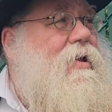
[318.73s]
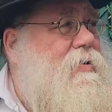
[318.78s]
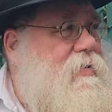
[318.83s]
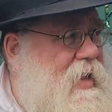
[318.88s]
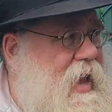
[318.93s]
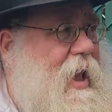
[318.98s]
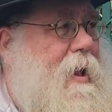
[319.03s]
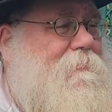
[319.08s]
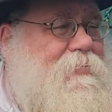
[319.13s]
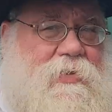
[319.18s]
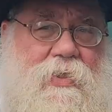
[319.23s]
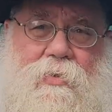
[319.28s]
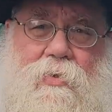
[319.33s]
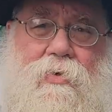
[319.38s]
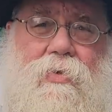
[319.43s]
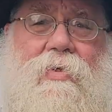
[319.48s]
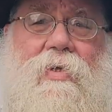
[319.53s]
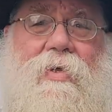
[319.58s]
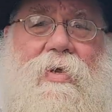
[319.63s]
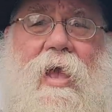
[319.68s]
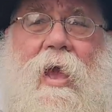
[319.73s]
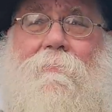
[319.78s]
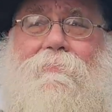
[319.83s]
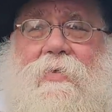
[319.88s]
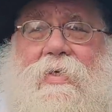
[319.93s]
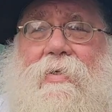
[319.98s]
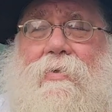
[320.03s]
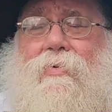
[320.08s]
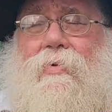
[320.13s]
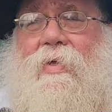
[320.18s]
Yeah, absolutely.
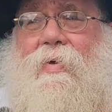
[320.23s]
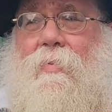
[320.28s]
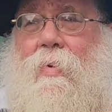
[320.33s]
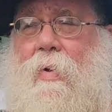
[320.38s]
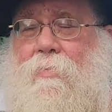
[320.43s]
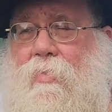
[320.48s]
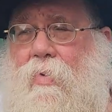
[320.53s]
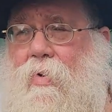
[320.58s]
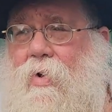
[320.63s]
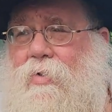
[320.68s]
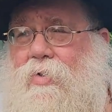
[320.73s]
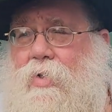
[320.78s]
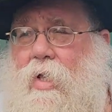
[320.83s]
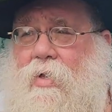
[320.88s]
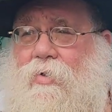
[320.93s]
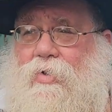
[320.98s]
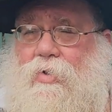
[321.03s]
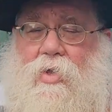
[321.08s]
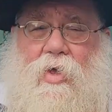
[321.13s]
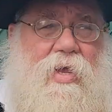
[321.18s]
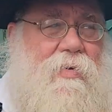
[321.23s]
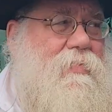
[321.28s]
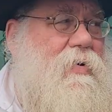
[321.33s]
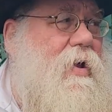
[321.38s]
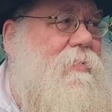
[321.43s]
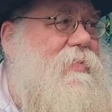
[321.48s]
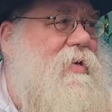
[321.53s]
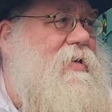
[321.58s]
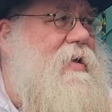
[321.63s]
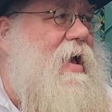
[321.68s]
My more on
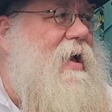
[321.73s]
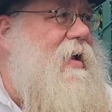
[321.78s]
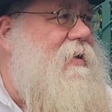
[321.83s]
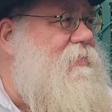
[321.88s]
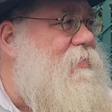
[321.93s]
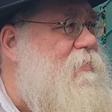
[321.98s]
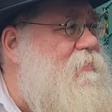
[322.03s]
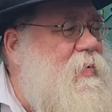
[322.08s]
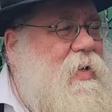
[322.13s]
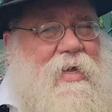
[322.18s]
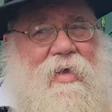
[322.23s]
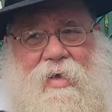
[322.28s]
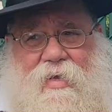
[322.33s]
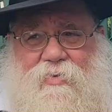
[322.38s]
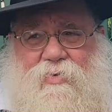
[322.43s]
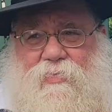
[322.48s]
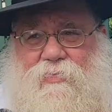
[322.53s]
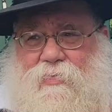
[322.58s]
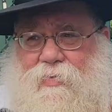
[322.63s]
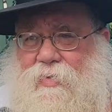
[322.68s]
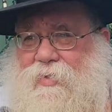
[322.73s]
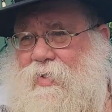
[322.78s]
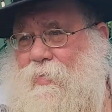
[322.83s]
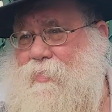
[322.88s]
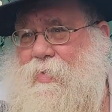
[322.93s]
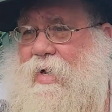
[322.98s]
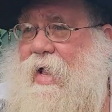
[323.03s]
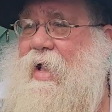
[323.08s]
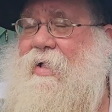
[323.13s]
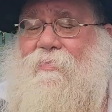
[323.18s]
Shlomo, I had big controversy,
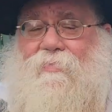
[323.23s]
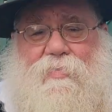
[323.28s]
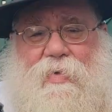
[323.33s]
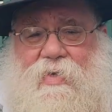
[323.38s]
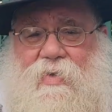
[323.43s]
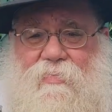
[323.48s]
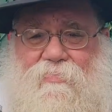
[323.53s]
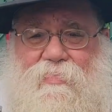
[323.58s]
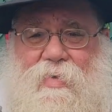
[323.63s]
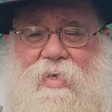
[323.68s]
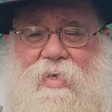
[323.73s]
but I had big